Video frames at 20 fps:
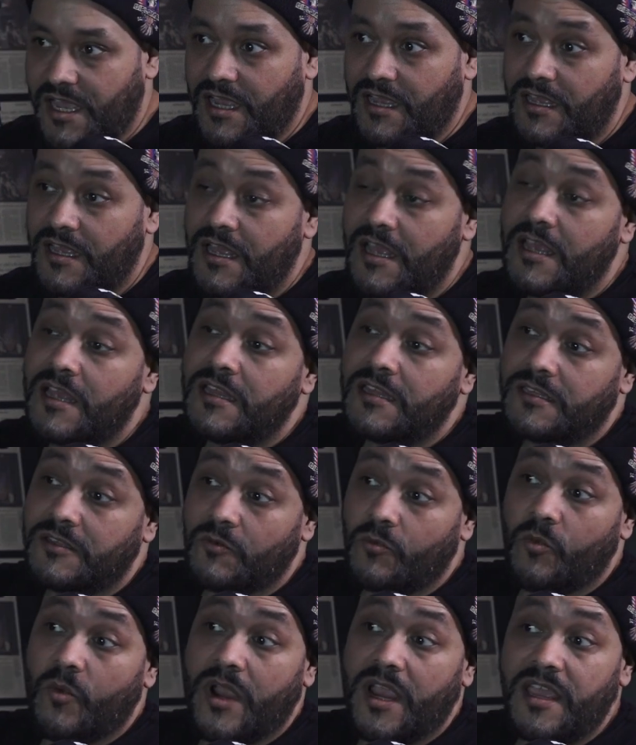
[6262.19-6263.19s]
AI. The
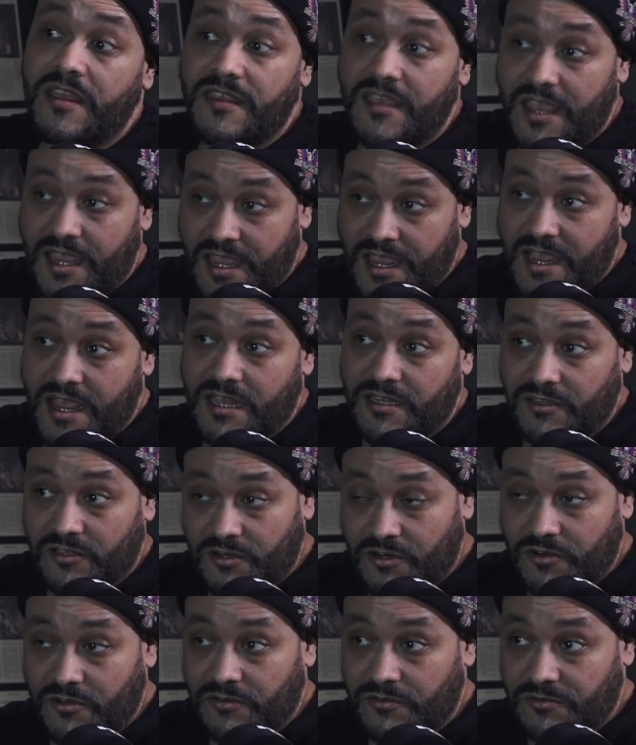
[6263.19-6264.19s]
way the AI
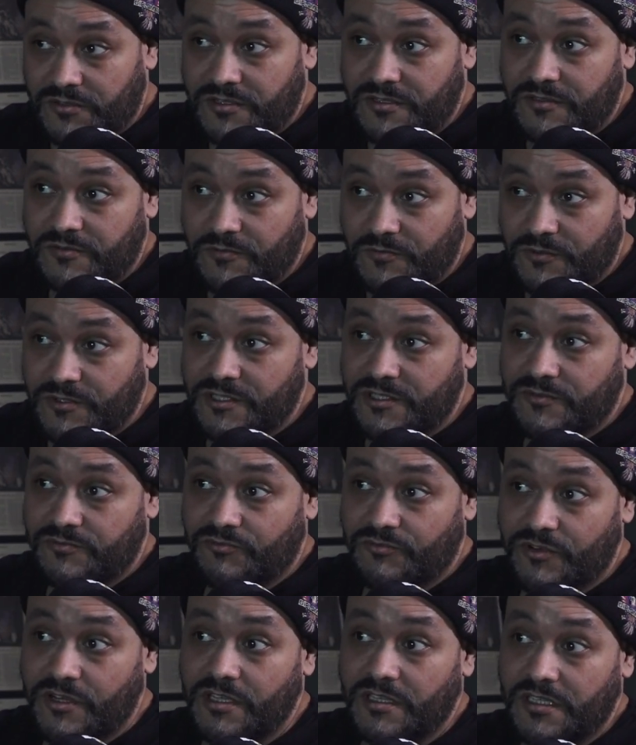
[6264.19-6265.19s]
learned was
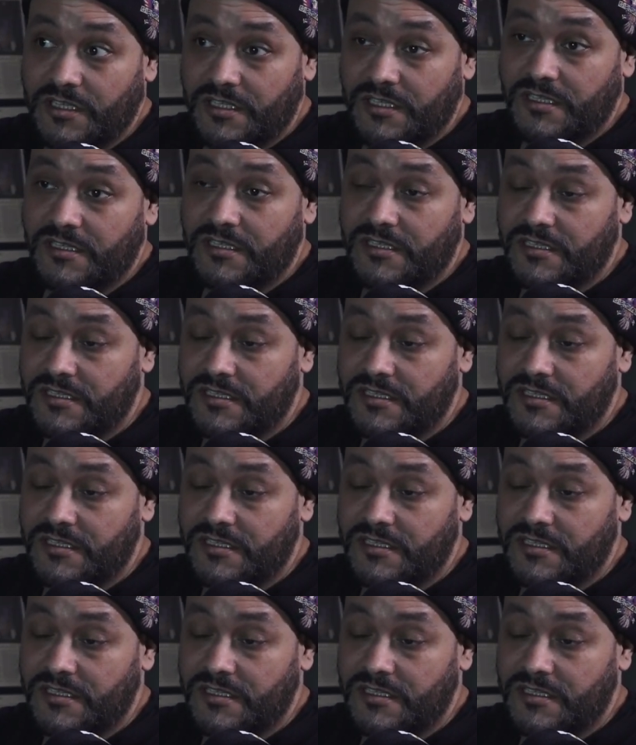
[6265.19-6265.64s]
really